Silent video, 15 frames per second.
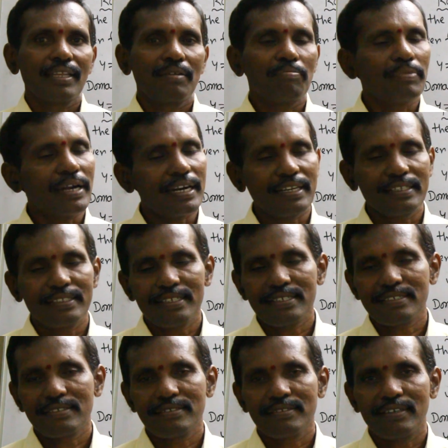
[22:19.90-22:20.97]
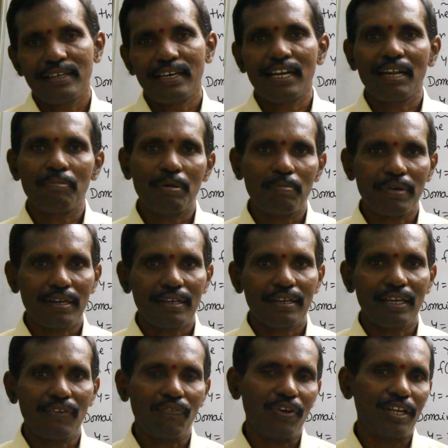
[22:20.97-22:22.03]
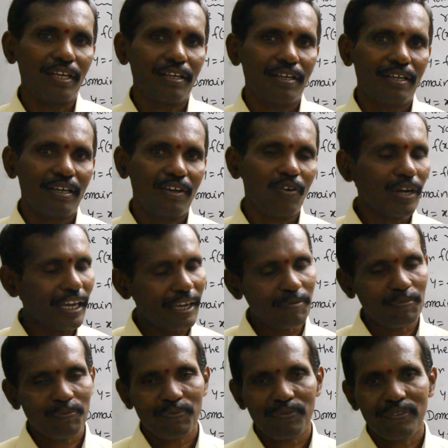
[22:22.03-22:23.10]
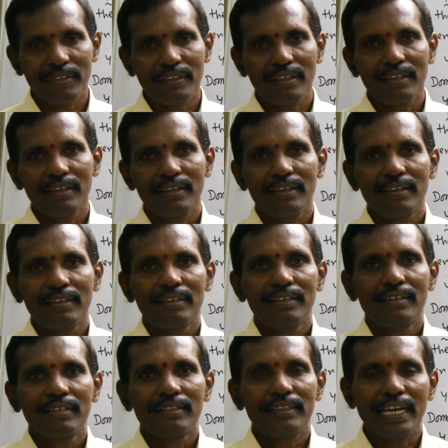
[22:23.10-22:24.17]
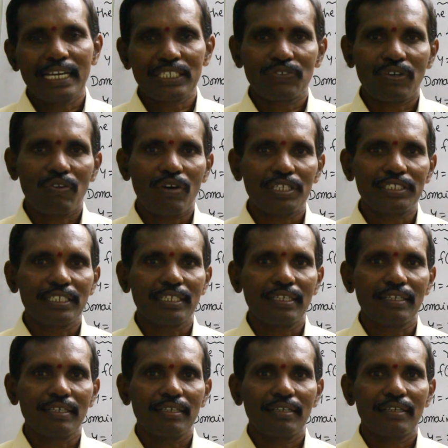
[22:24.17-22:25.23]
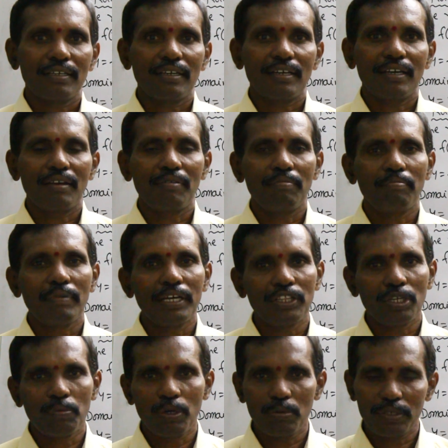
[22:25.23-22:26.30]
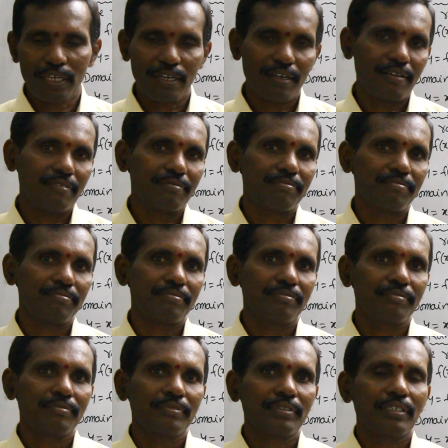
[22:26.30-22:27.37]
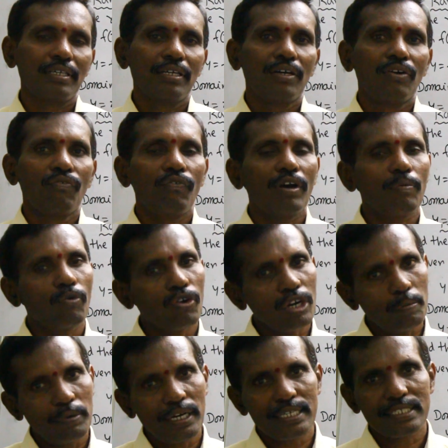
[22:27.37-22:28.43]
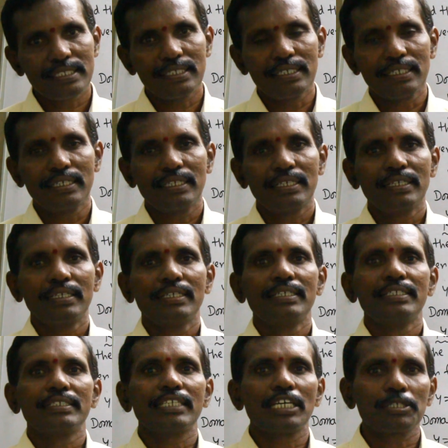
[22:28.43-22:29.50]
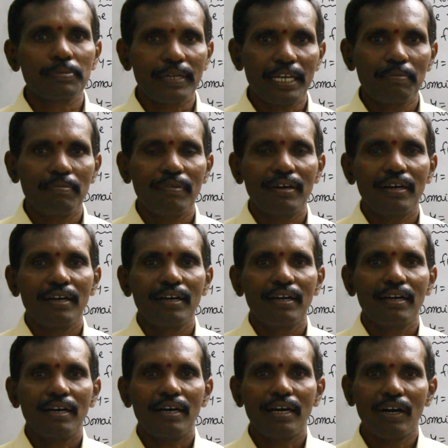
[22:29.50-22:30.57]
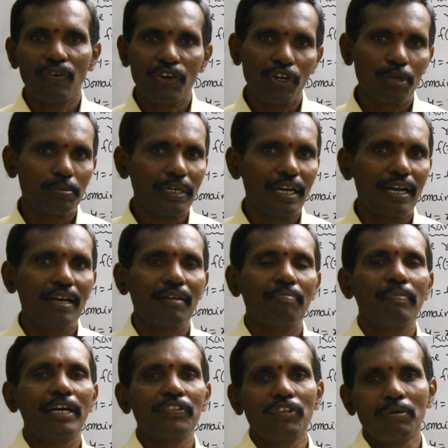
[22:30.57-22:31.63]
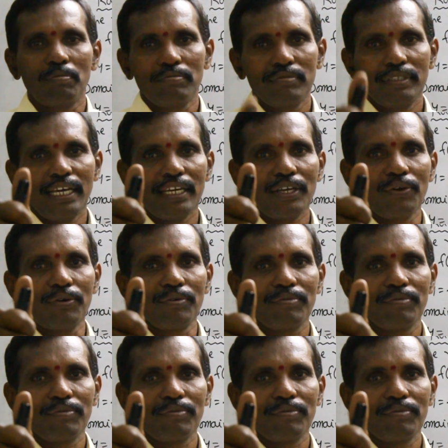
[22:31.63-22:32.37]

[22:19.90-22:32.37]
practice this and remember carefully. Okay. Thanks for watching Math YouTube channel. For more updates, subscribe our YouTube channel Math. Thank you.